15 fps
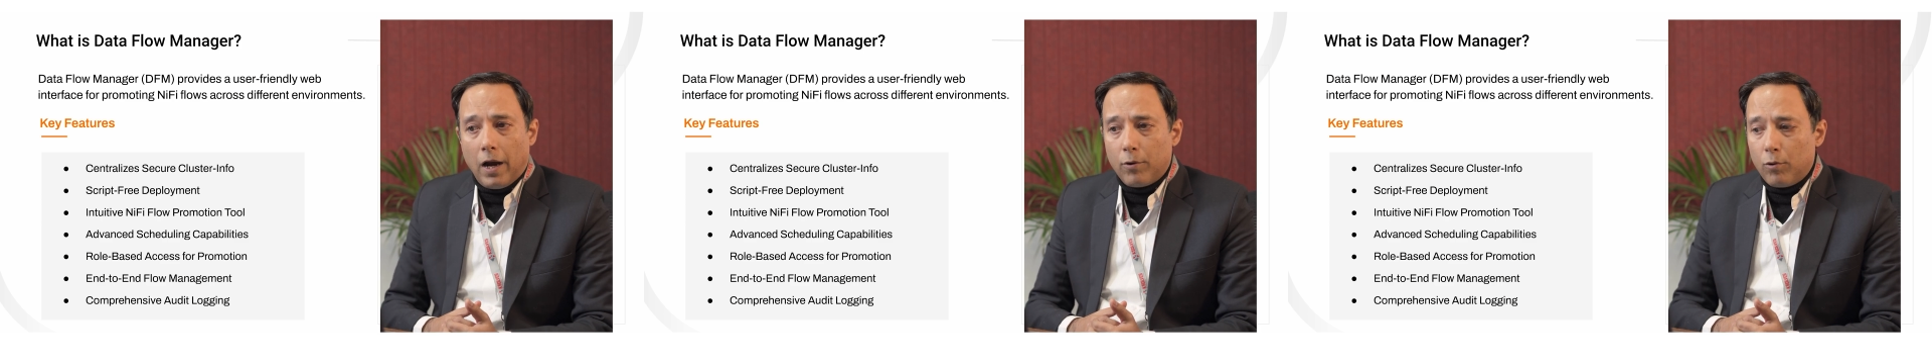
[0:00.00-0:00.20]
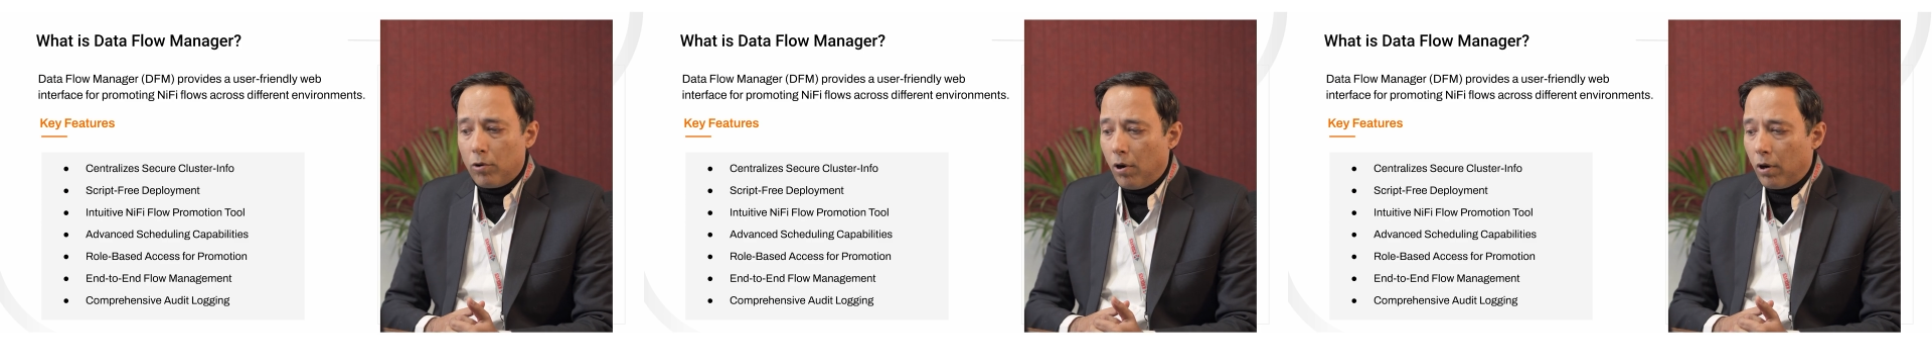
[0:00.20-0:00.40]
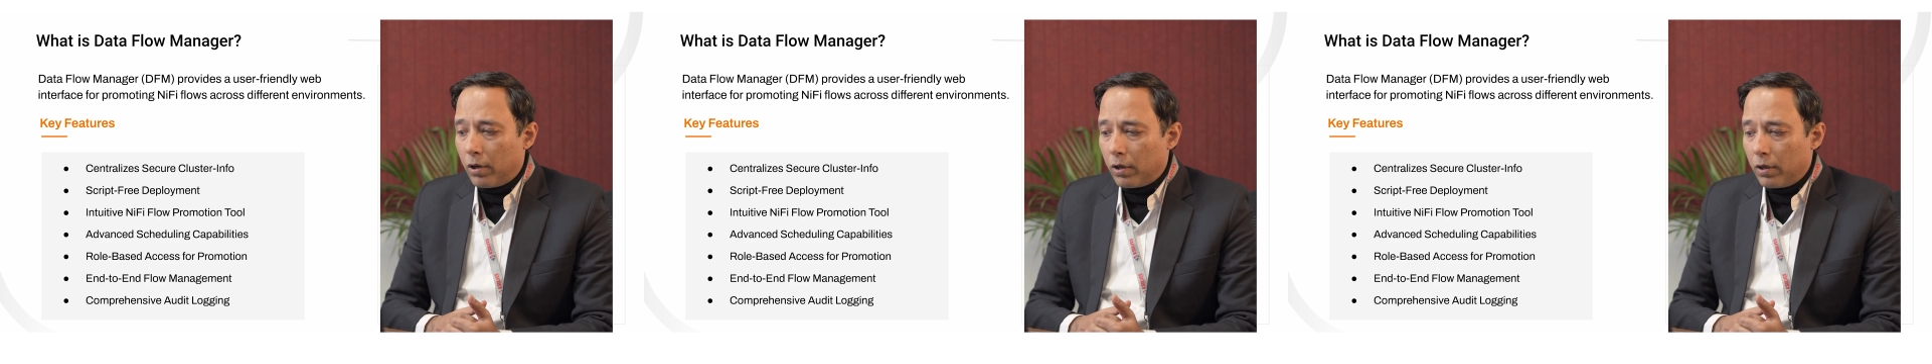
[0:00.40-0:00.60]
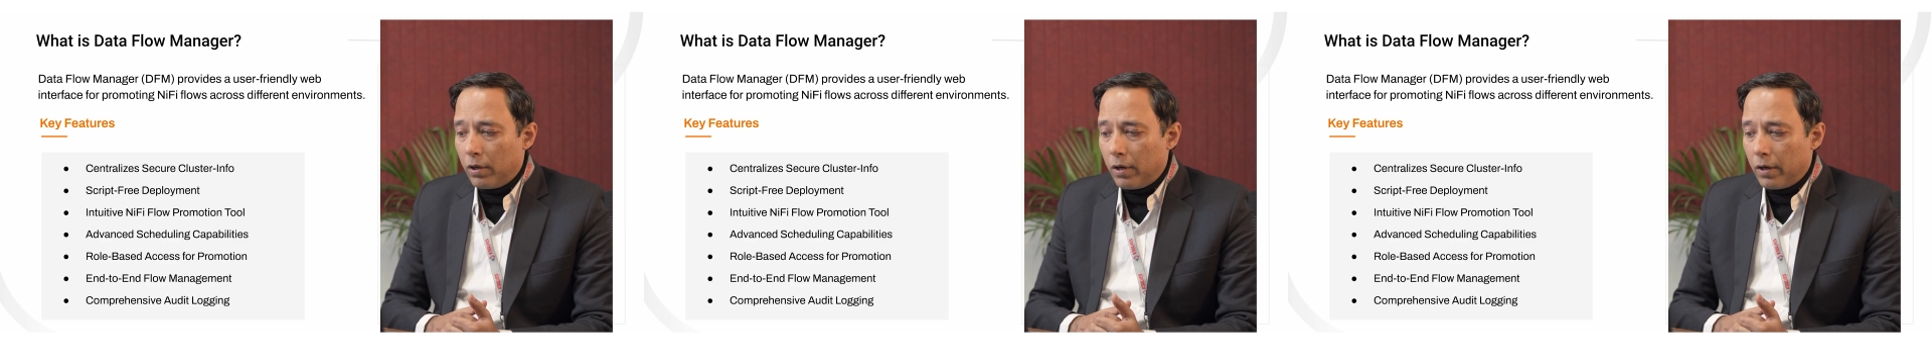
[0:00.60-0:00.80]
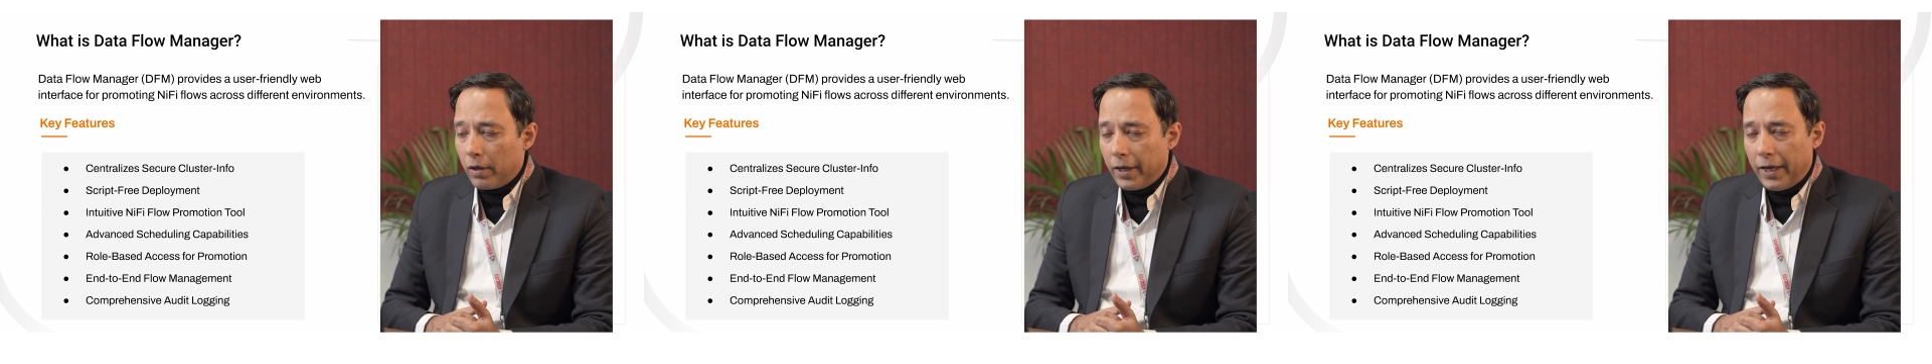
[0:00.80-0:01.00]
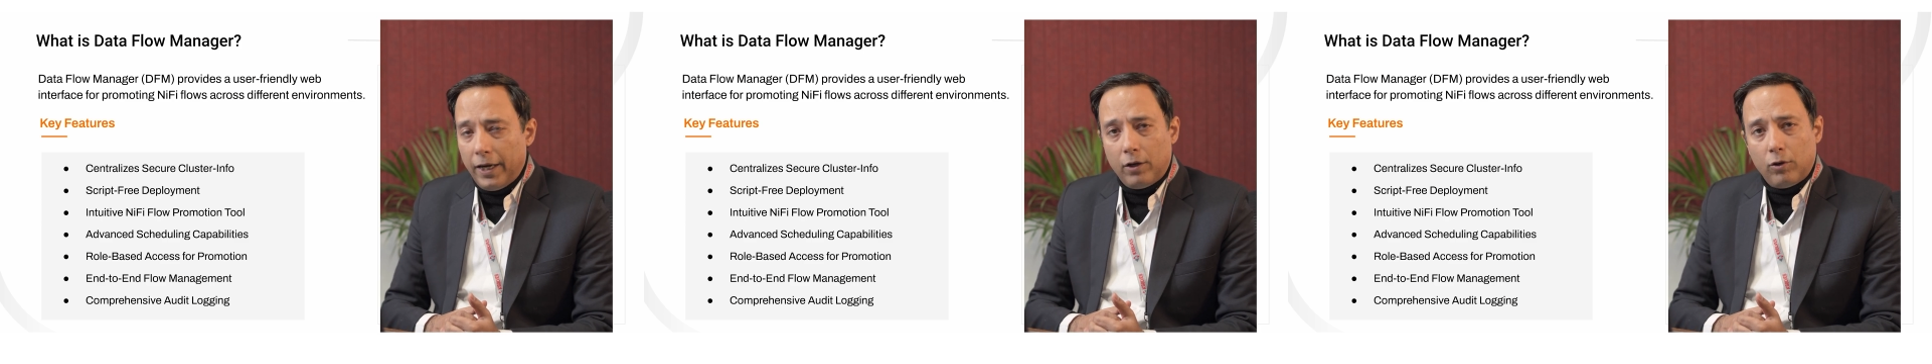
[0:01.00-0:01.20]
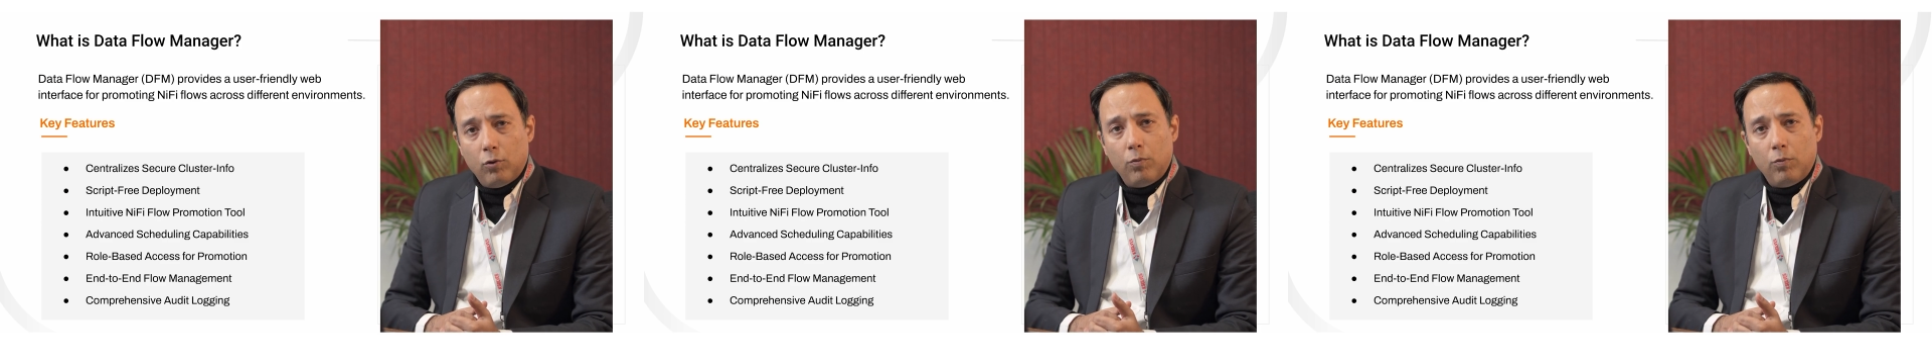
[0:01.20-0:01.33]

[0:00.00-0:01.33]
I do not need